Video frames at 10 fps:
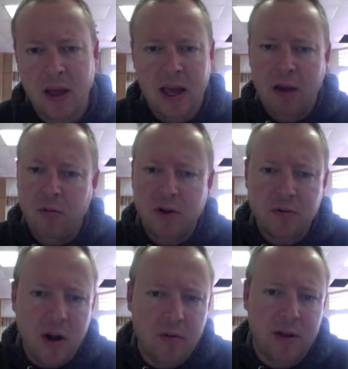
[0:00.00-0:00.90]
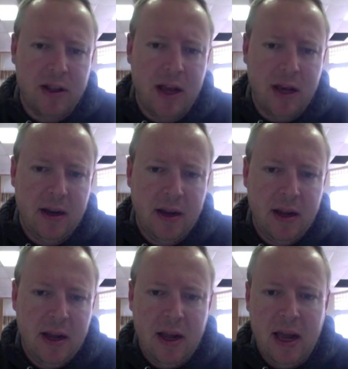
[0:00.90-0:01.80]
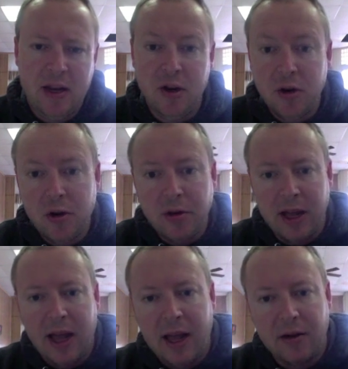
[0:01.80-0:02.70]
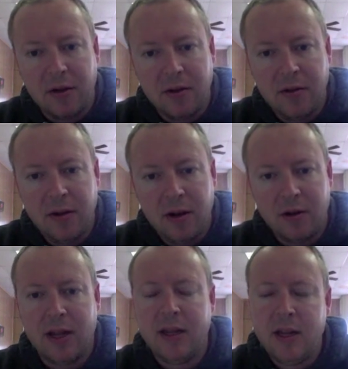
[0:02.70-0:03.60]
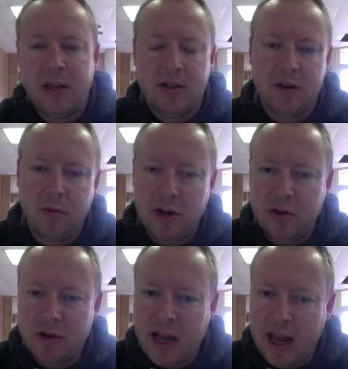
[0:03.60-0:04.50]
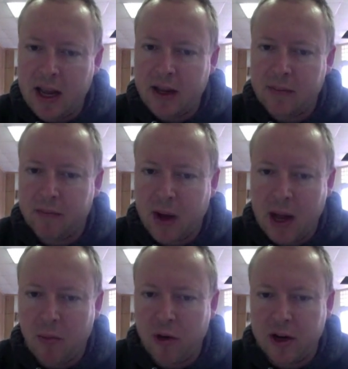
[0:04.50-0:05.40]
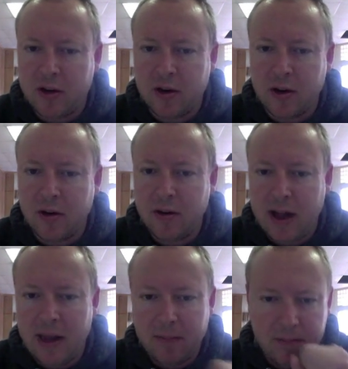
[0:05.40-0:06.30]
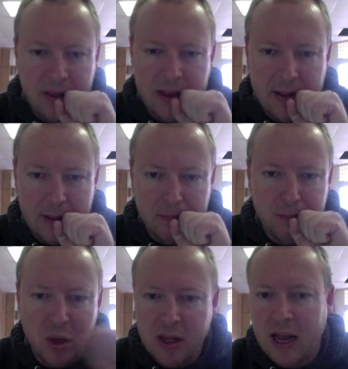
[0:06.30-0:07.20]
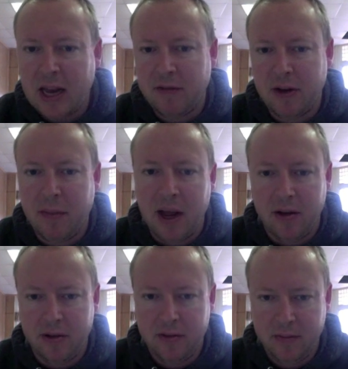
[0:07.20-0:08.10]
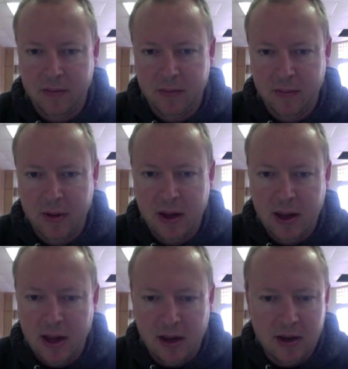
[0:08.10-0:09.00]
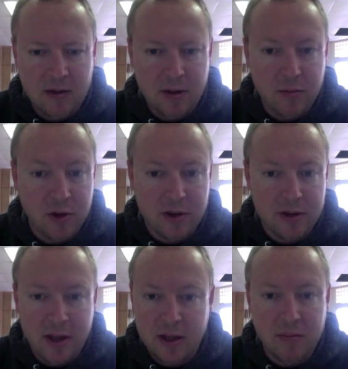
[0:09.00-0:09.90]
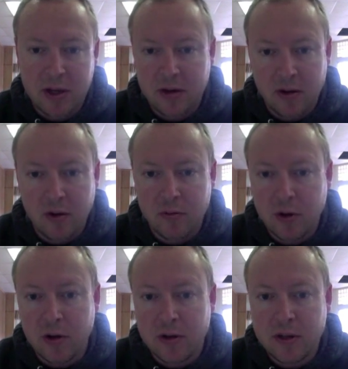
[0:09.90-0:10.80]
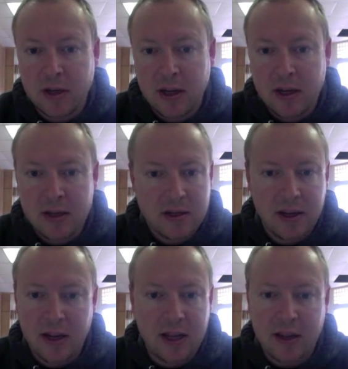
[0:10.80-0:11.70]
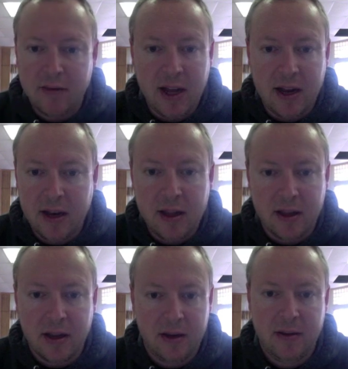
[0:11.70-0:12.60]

And what's wrong with that? And you're the hater. Okay? So when you take Bob Whitaker and pull it out of their mouth and leave them with nothing but their own words, suddenly they've got nothing.